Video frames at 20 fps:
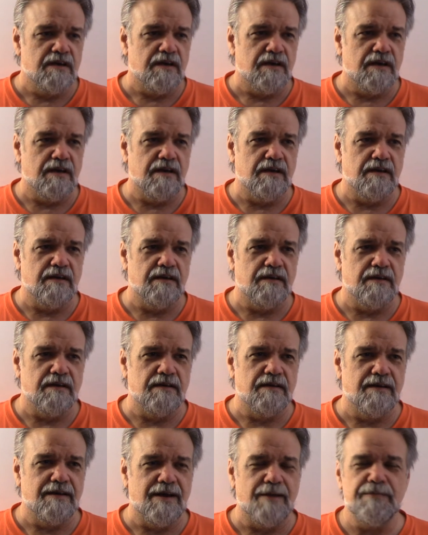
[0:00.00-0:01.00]
uh,
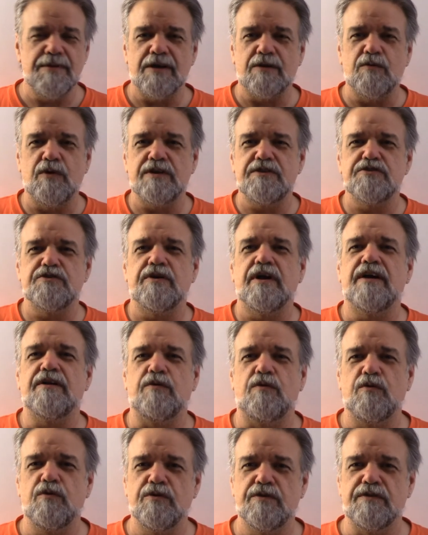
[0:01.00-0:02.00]
I'm not quite sure how to
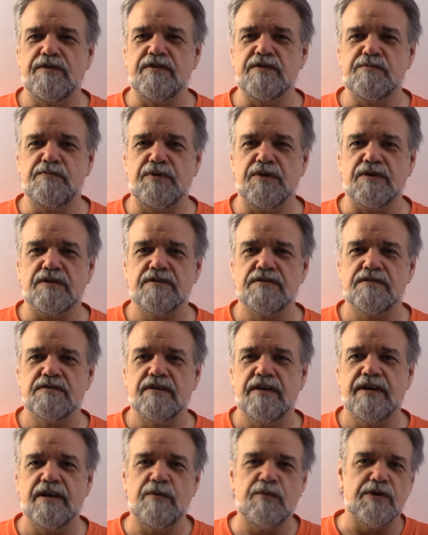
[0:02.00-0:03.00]
order these books
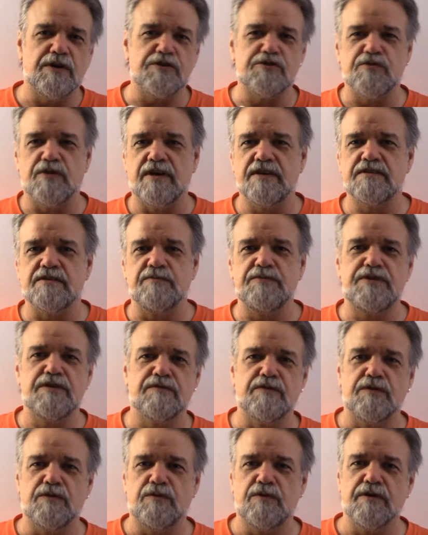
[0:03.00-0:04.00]
and I want to try some
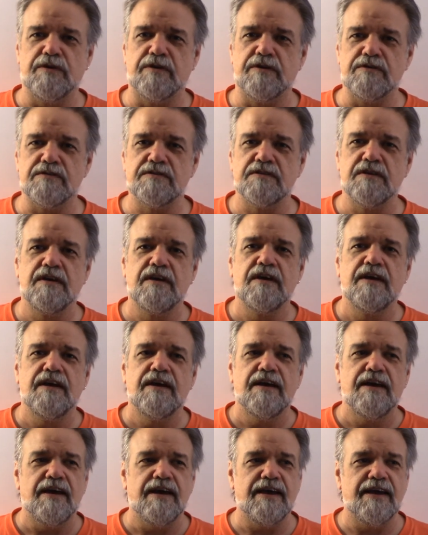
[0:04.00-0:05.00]
different orders.
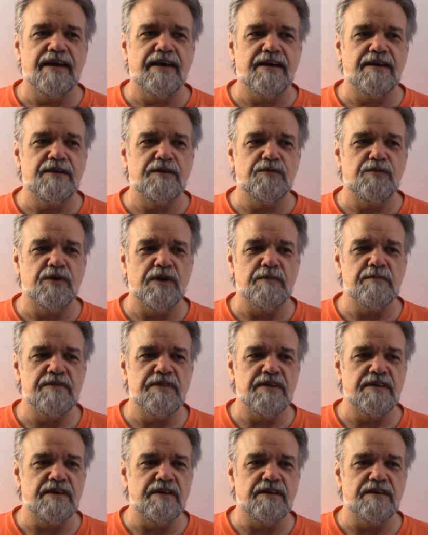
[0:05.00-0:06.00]
And what I'm
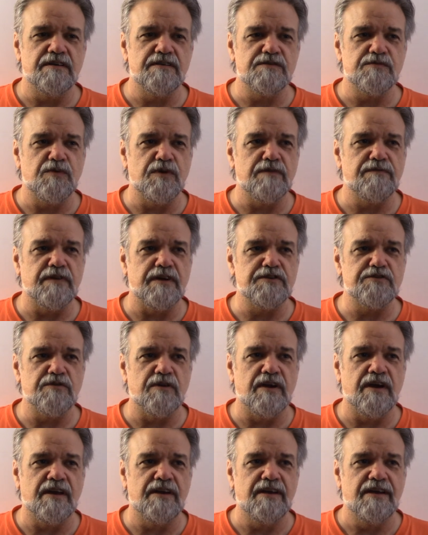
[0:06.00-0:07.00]
thinking is, what if I
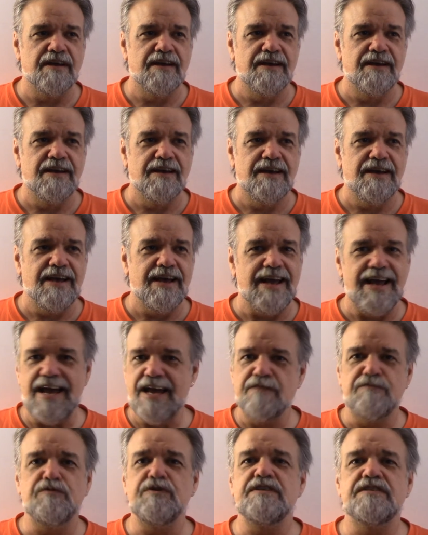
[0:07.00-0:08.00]
tried
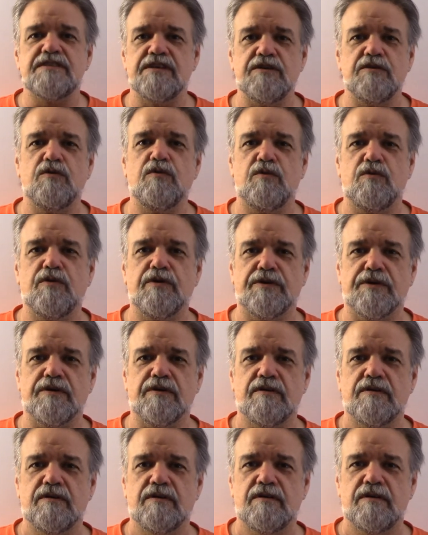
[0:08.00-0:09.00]
every single
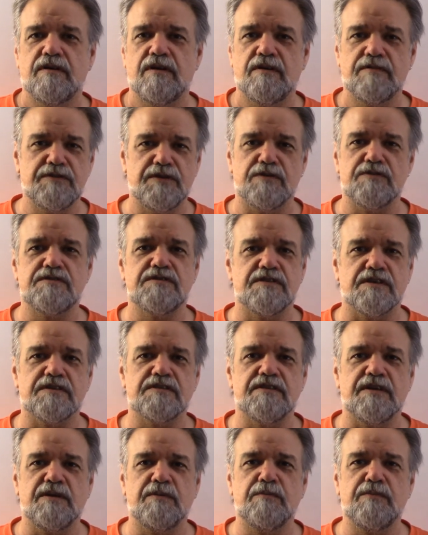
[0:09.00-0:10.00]
order of those
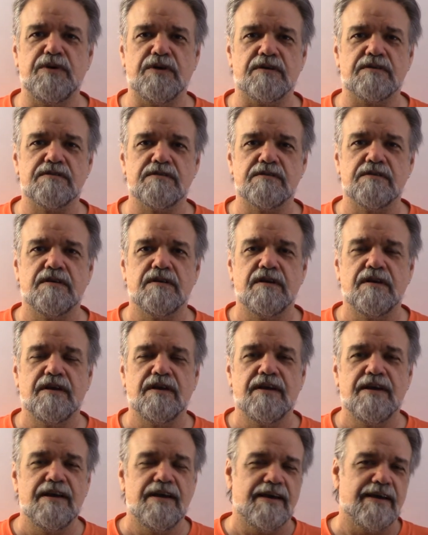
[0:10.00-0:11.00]
16 books?
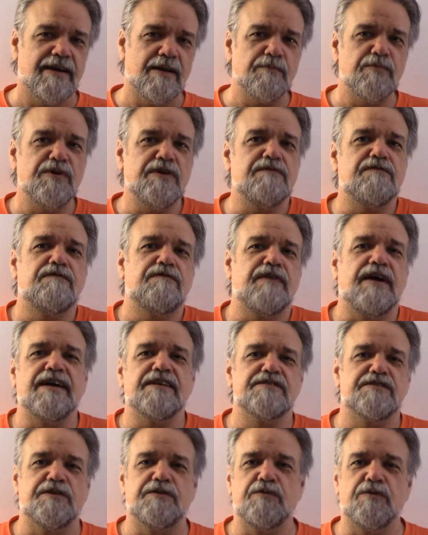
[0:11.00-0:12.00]
And I'm pretty
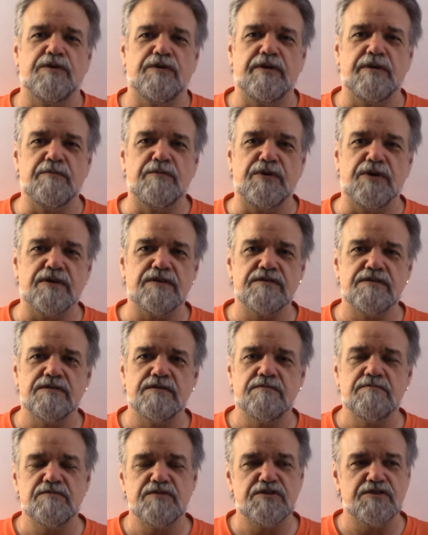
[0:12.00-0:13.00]
fast at ordering books.
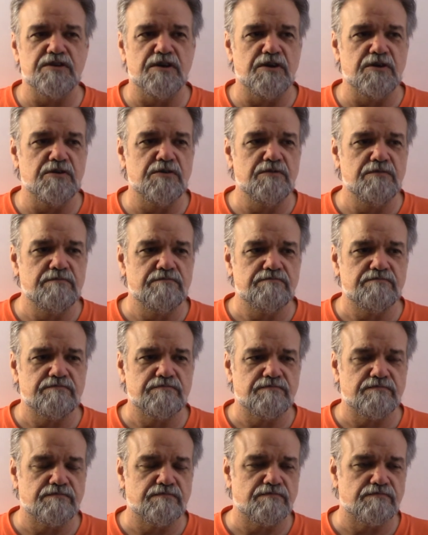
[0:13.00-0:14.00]
So
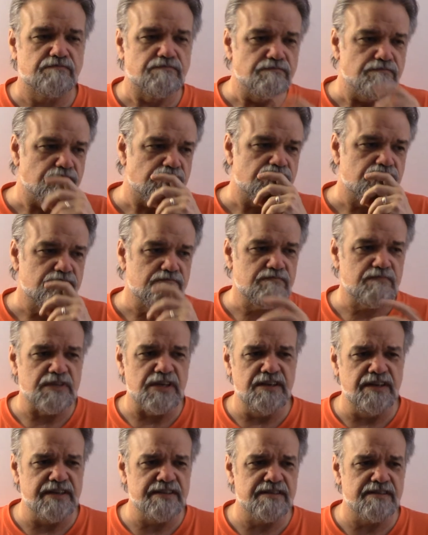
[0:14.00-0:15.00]

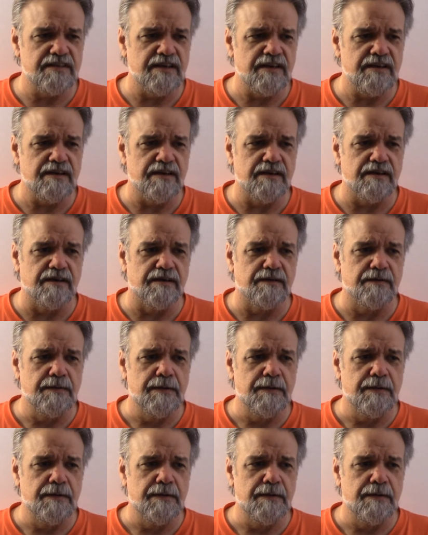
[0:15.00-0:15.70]
let's say uh,